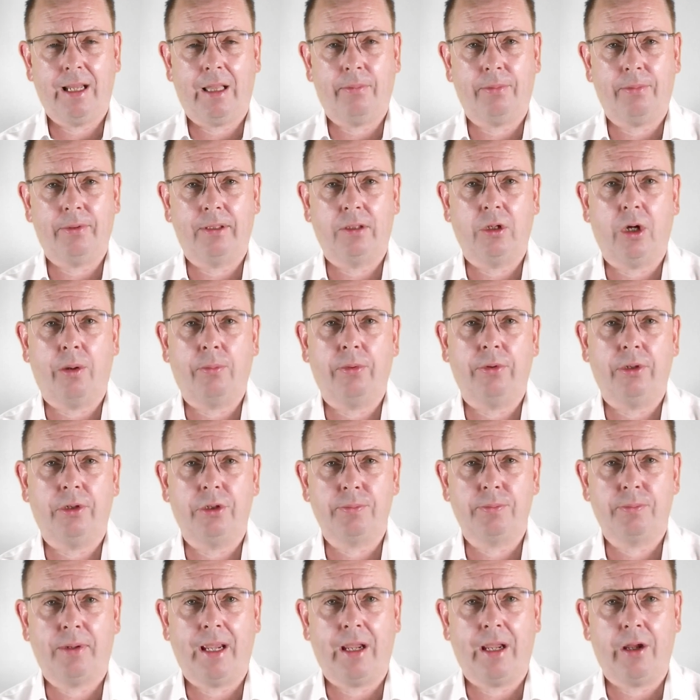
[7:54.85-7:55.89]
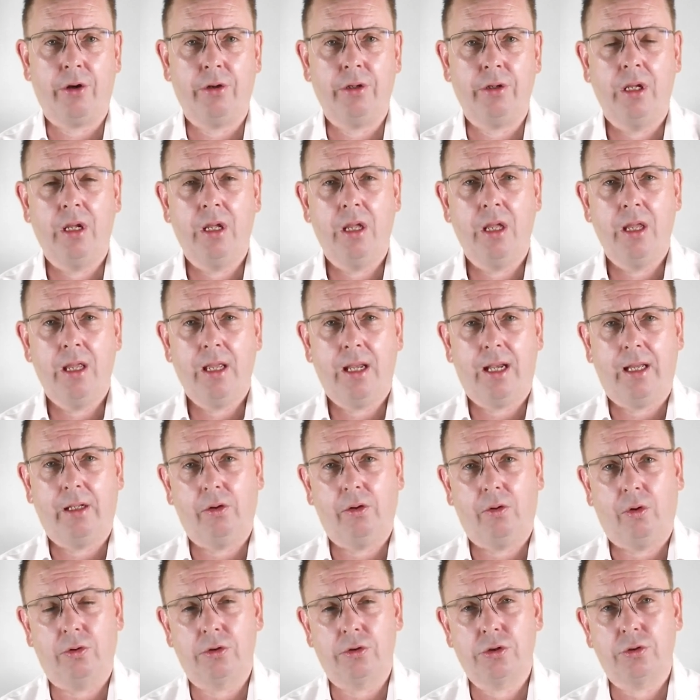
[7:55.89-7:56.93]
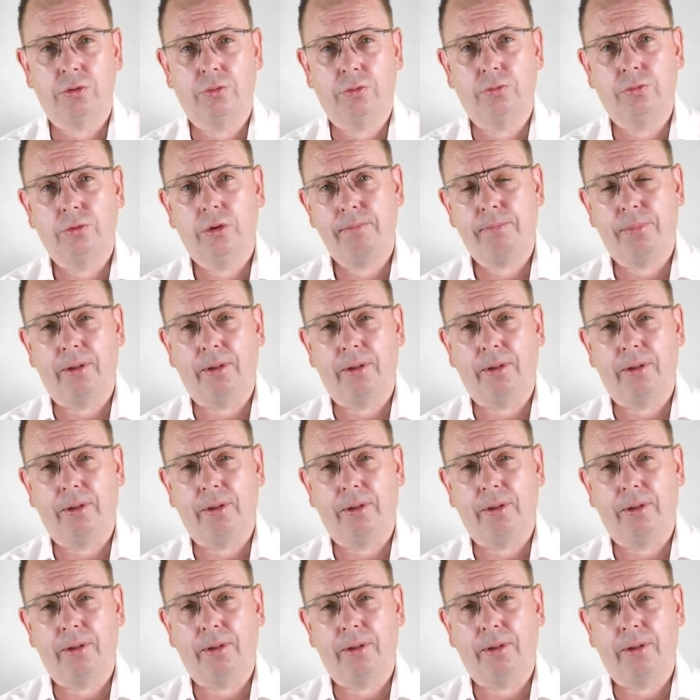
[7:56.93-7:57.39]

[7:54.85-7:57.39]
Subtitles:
helping the operators pay out, and also